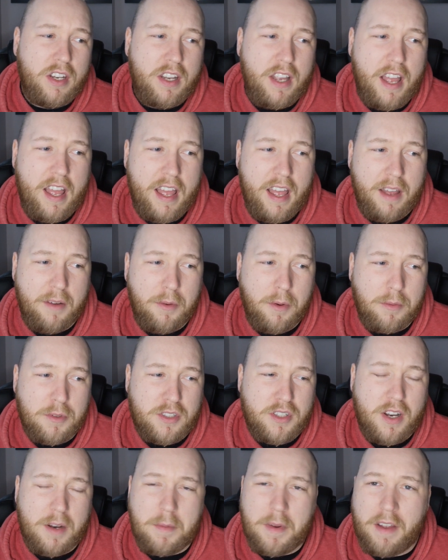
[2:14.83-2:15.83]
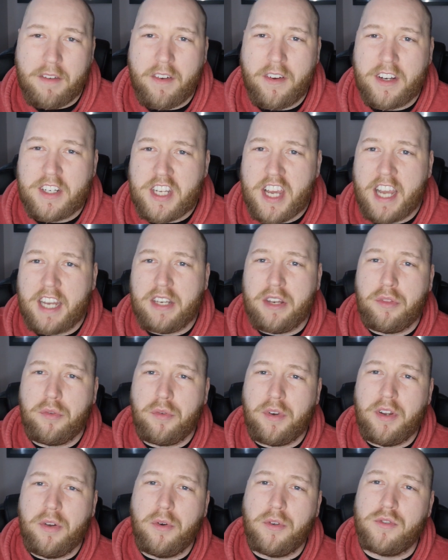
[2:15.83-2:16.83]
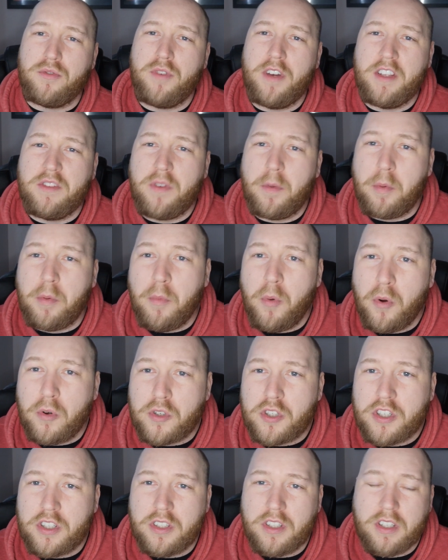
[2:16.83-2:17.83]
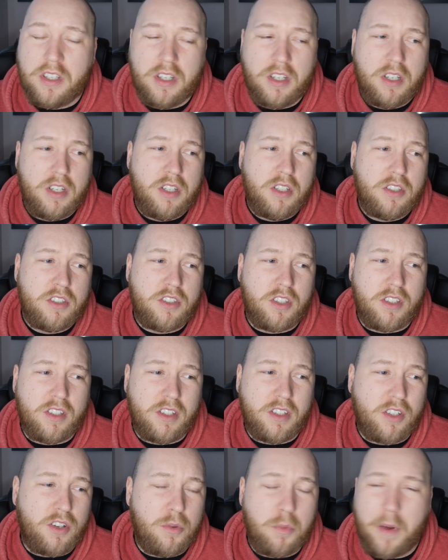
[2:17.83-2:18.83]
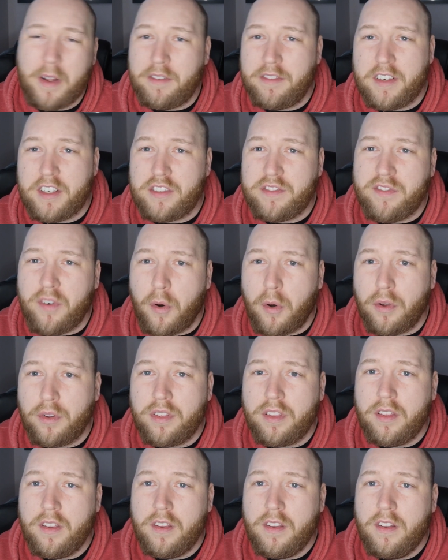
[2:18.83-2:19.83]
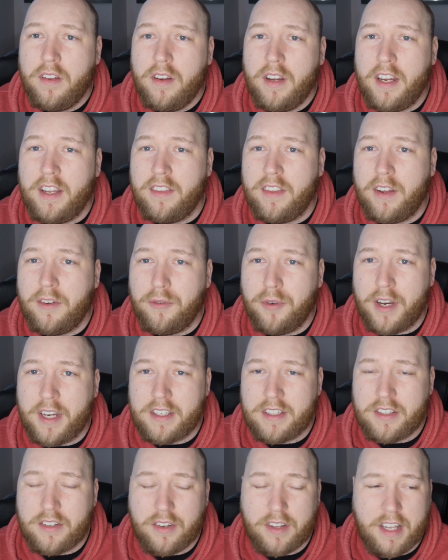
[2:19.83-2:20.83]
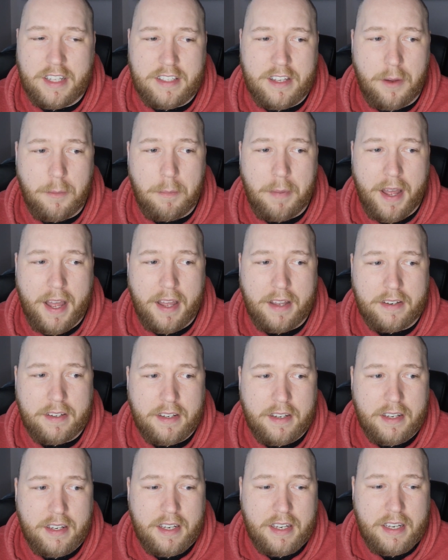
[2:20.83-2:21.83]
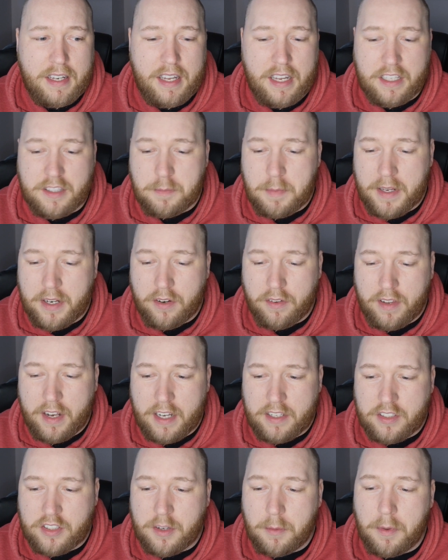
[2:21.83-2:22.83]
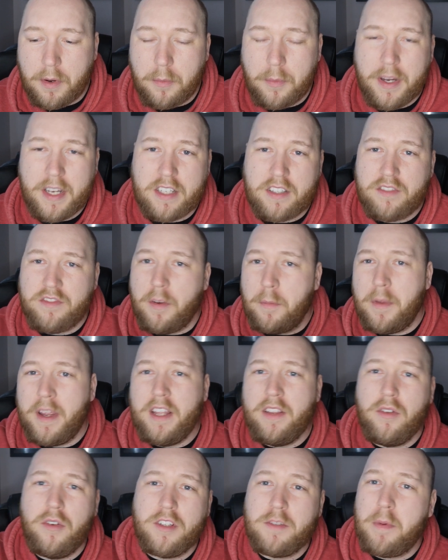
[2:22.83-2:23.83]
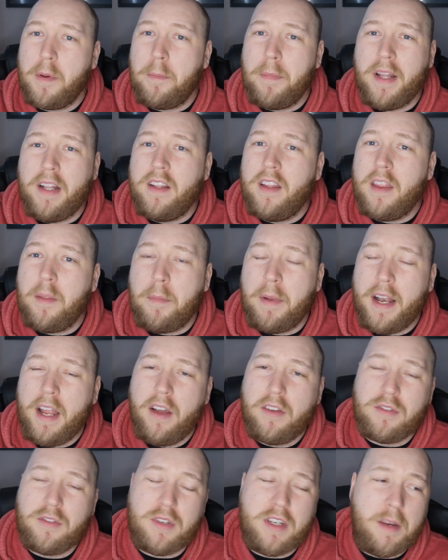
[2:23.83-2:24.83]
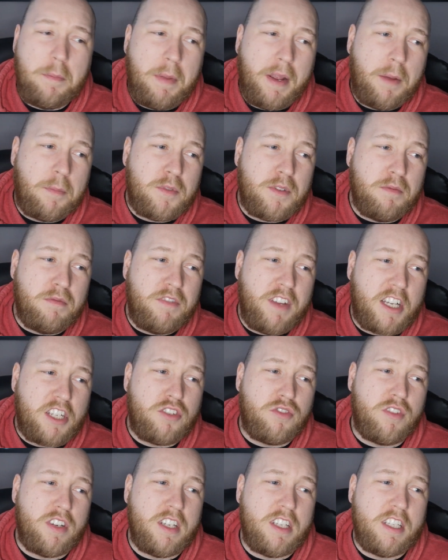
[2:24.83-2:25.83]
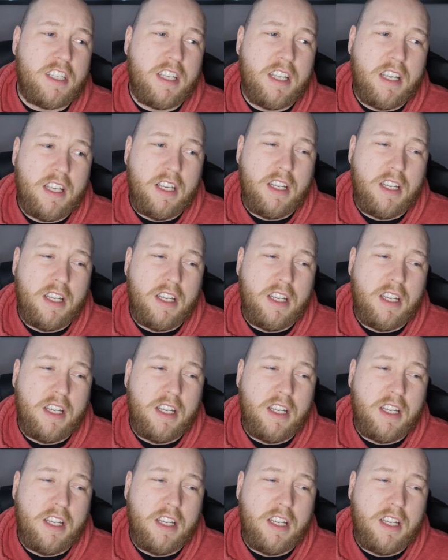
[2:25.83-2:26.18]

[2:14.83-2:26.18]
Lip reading: What was going to be a very tight 3-horse race for promotion, Sunderland could well finish 4th in that race. That's how bad it's been over the last couple of weeks. For me, though, it's about building to the playoffs. We need to pick up some victories.